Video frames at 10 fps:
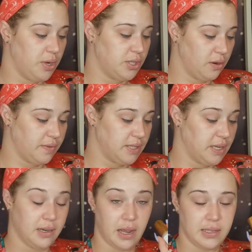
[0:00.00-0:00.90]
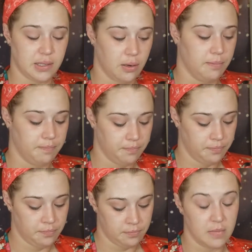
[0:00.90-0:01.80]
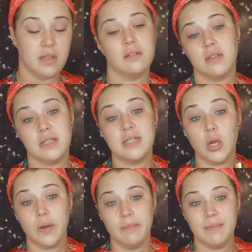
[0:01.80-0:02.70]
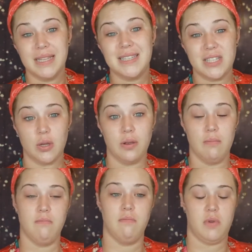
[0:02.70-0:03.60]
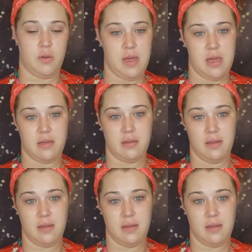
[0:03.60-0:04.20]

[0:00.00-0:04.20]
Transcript: resurfacing night serum. Serum, it's a serum, okay?